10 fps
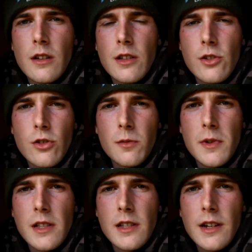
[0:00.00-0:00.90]
You join
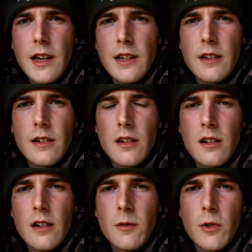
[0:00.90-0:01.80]
me today
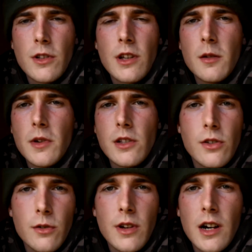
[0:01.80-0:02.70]
on what's going to be
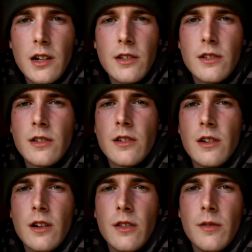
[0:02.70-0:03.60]
2 nights
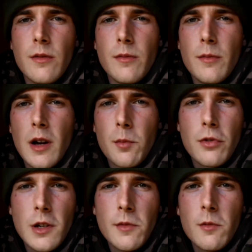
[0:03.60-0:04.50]
on my
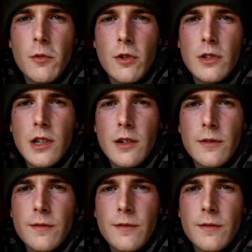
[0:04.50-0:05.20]
premium water.